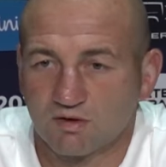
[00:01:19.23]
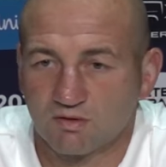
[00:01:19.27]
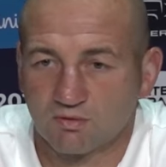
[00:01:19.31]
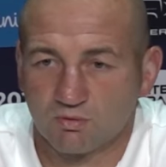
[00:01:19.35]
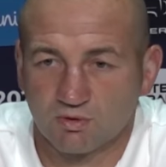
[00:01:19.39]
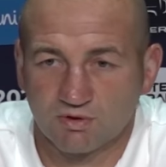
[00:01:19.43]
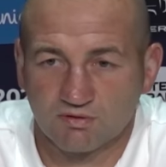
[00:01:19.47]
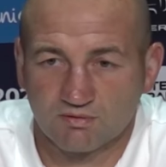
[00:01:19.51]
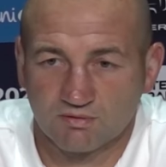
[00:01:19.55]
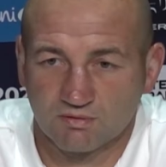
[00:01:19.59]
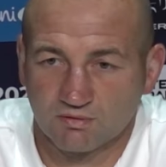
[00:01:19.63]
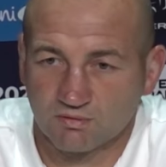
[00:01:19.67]

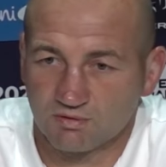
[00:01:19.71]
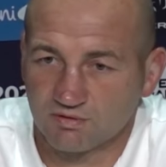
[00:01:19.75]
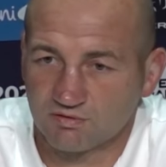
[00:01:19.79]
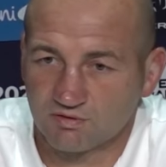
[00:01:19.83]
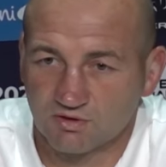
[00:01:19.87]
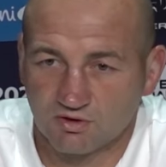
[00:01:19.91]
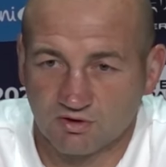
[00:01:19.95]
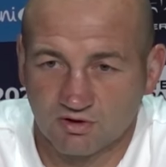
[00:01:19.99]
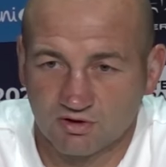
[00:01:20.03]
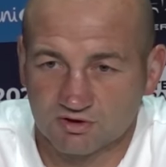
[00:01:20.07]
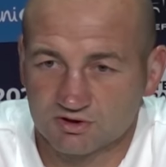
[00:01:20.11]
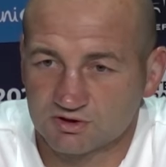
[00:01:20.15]
We we
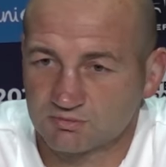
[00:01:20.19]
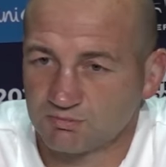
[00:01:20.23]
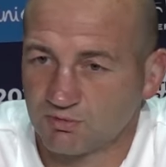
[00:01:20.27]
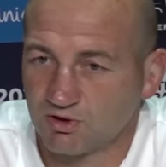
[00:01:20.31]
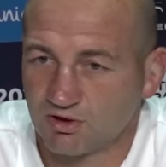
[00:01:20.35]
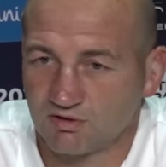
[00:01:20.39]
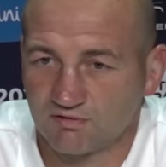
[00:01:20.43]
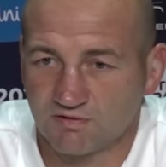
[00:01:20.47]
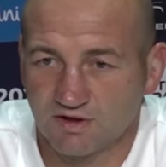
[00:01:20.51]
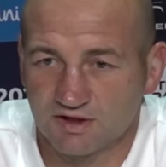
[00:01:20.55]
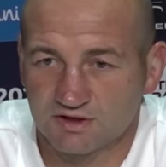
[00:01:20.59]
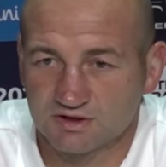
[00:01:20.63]
were lots of
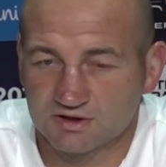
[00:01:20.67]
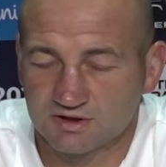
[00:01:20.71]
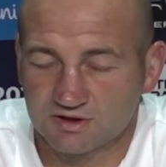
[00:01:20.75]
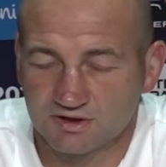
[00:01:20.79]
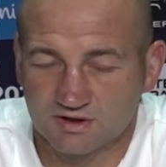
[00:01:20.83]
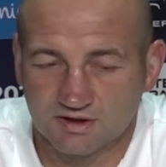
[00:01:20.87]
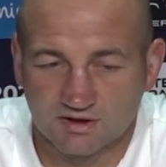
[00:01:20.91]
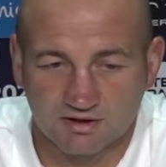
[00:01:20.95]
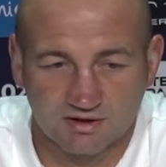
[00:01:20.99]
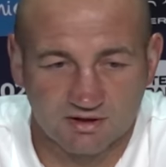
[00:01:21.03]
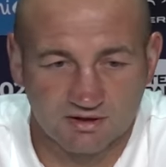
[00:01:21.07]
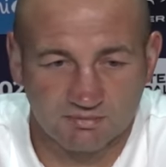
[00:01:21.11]

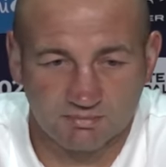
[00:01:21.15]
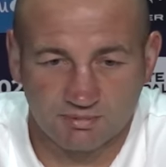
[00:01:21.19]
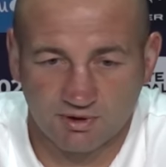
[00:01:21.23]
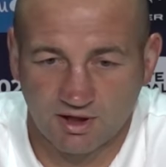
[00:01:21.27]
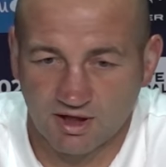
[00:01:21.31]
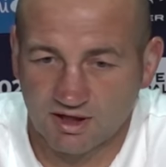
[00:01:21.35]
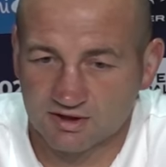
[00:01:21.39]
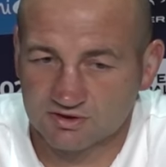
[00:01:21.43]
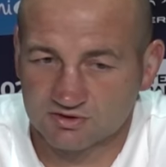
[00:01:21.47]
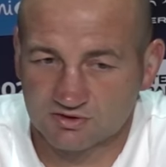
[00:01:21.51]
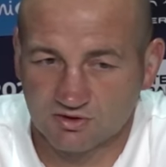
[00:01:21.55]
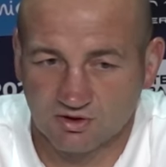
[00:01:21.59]
motivation. The, the
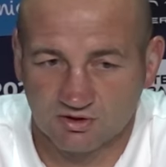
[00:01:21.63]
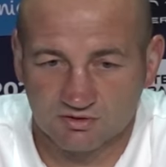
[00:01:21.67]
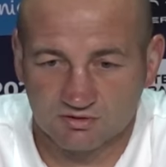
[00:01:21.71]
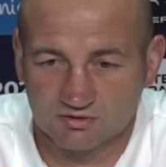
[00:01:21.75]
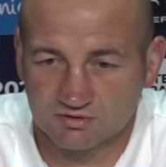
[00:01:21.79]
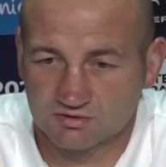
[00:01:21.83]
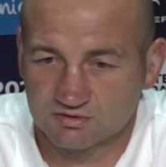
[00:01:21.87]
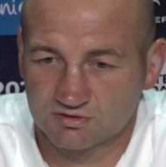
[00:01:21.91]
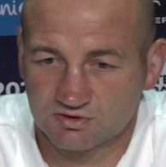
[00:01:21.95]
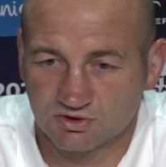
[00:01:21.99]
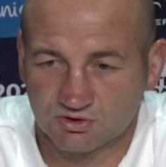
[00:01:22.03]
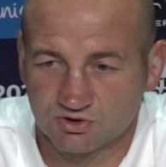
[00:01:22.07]
players have got
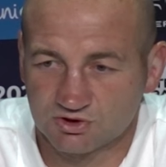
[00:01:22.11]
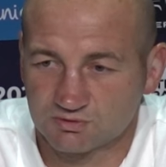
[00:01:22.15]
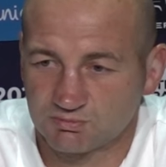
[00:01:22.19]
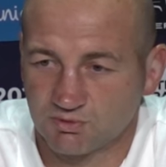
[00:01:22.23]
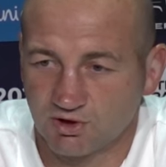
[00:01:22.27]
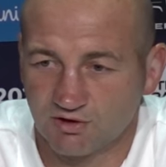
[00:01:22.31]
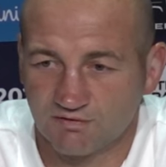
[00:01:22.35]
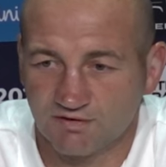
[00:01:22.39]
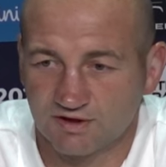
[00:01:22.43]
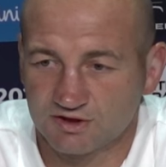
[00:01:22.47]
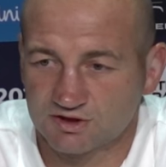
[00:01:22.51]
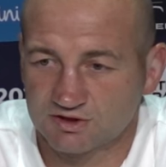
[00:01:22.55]
tons of
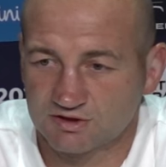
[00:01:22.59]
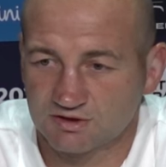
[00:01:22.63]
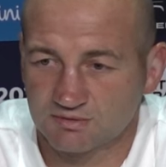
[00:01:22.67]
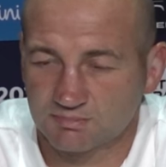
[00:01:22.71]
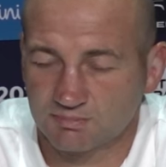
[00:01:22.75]
motivation.